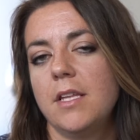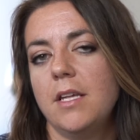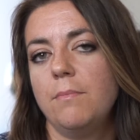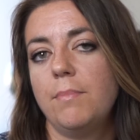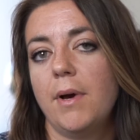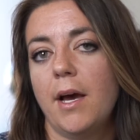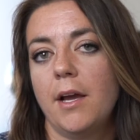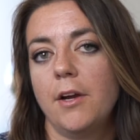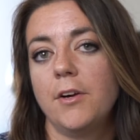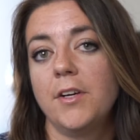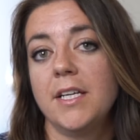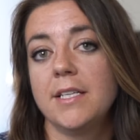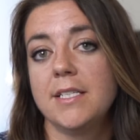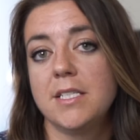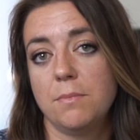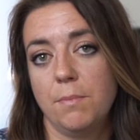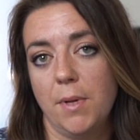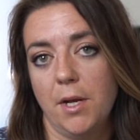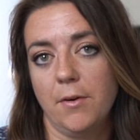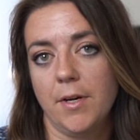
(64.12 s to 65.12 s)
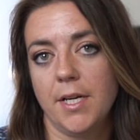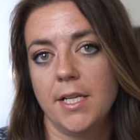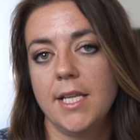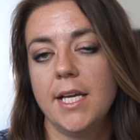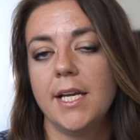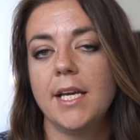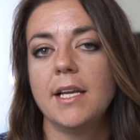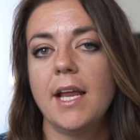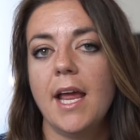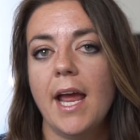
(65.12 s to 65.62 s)
the buyer gets married,
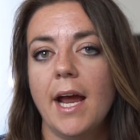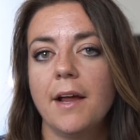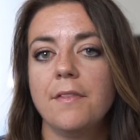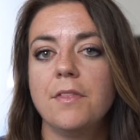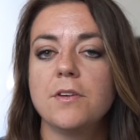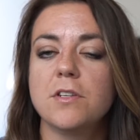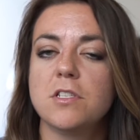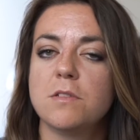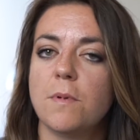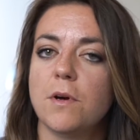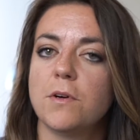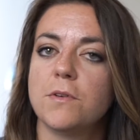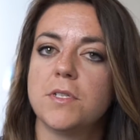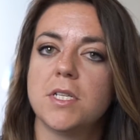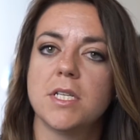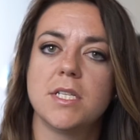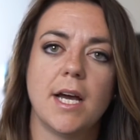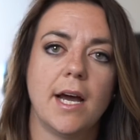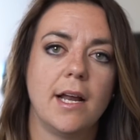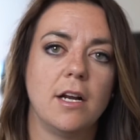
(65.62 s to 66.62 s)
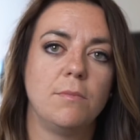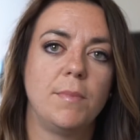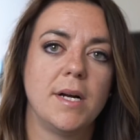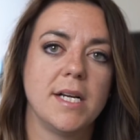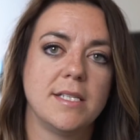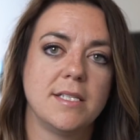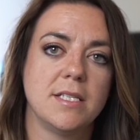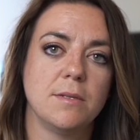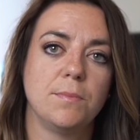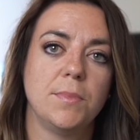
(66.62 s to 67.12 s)
they can add their spouse to title
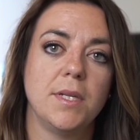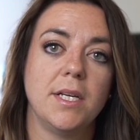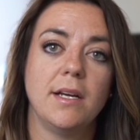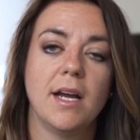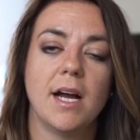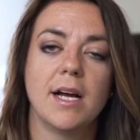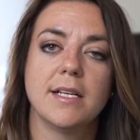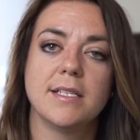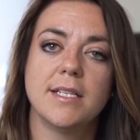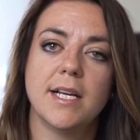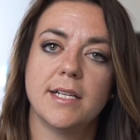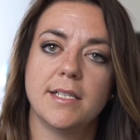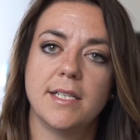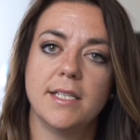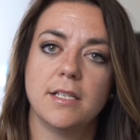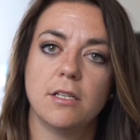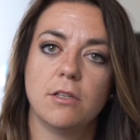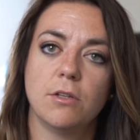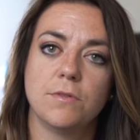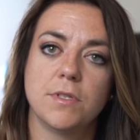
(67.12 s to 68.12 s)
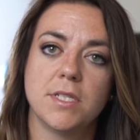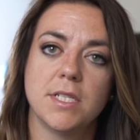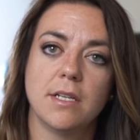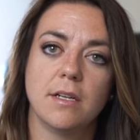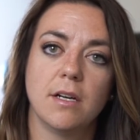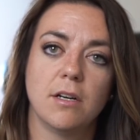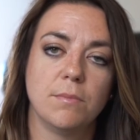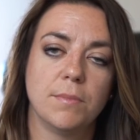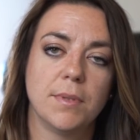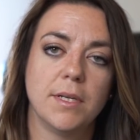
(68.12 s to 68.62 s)
by simply contacting the
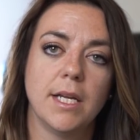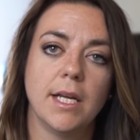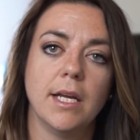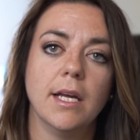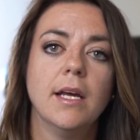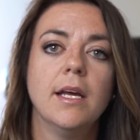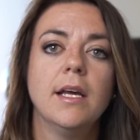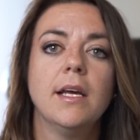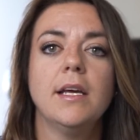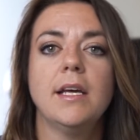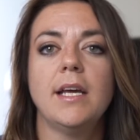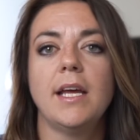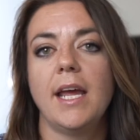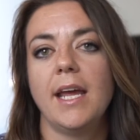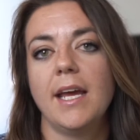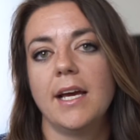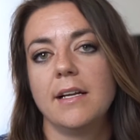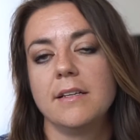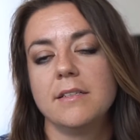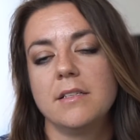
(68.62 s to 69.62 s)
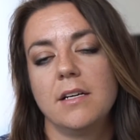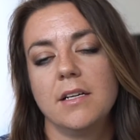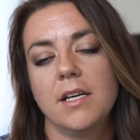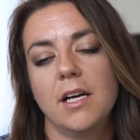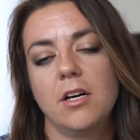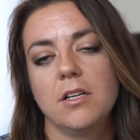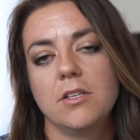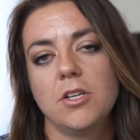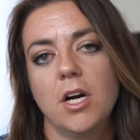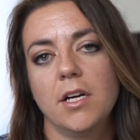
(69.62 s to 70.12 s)
closing company and
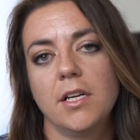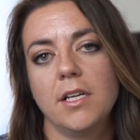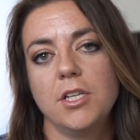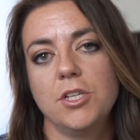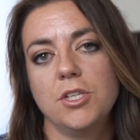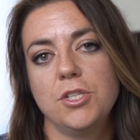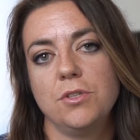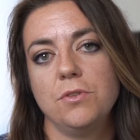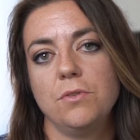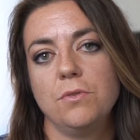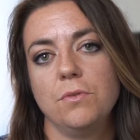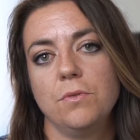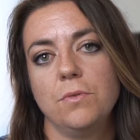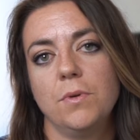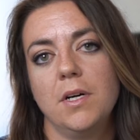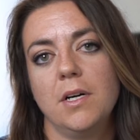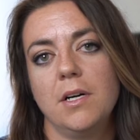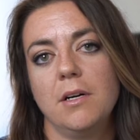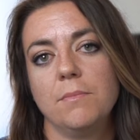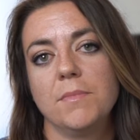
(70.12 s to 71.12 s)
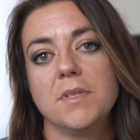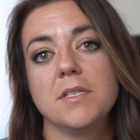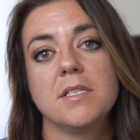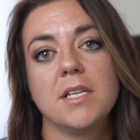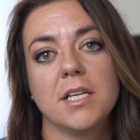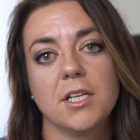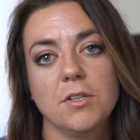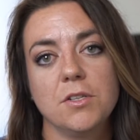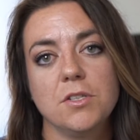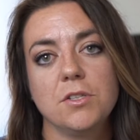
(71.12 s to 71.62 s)
talking to the
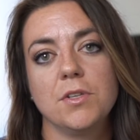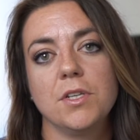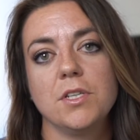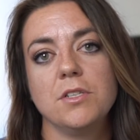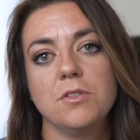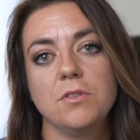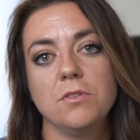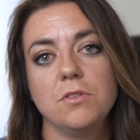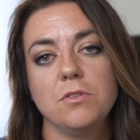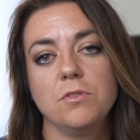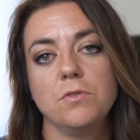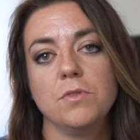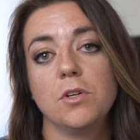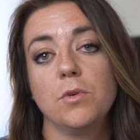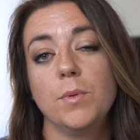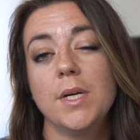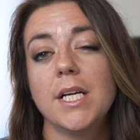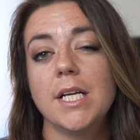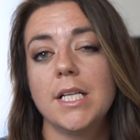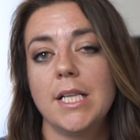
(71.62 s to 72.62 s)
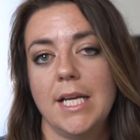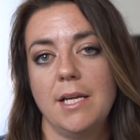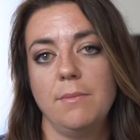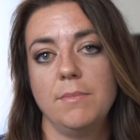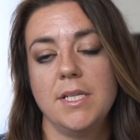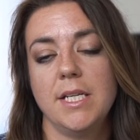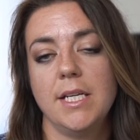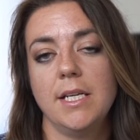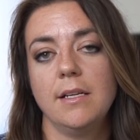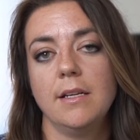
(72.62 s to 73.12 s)
secretary to do a quick
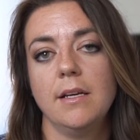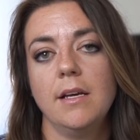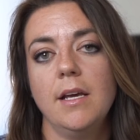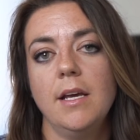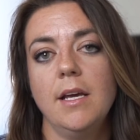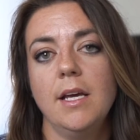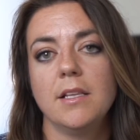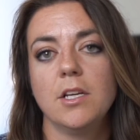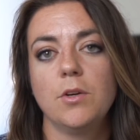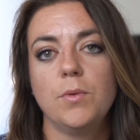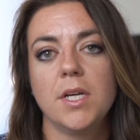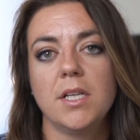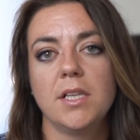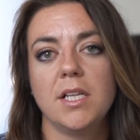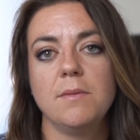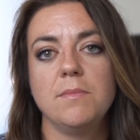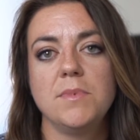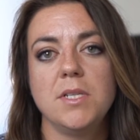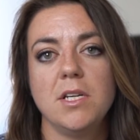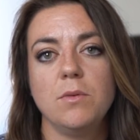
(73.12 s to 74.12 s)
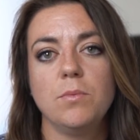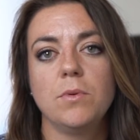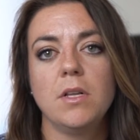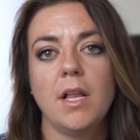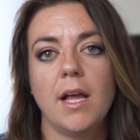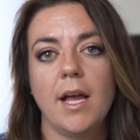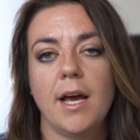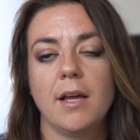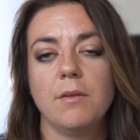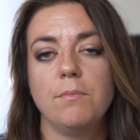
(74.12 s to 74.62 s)
claim deed. The quick claim deed
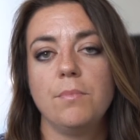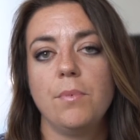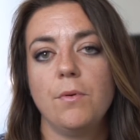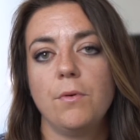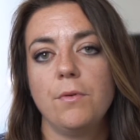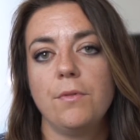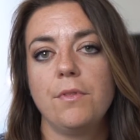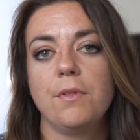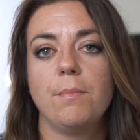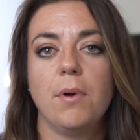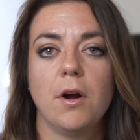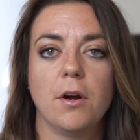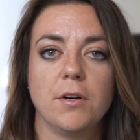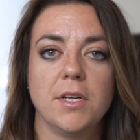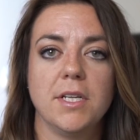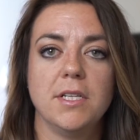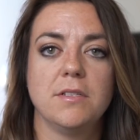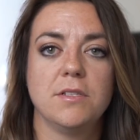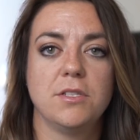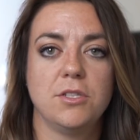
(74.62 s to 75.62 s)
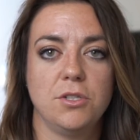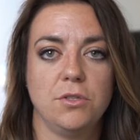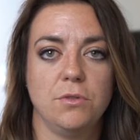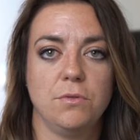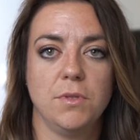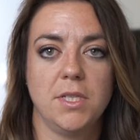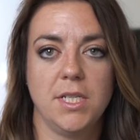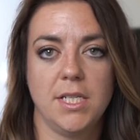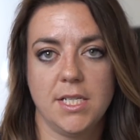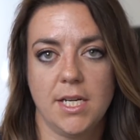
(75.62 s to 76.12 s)
will add both parties
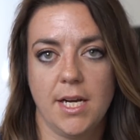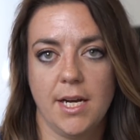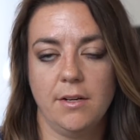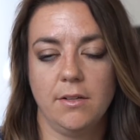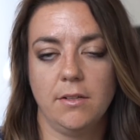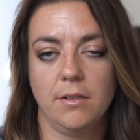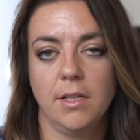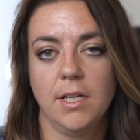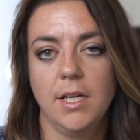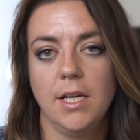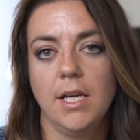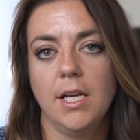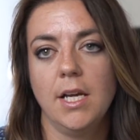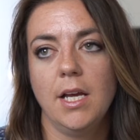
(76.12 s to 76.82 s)
to the title.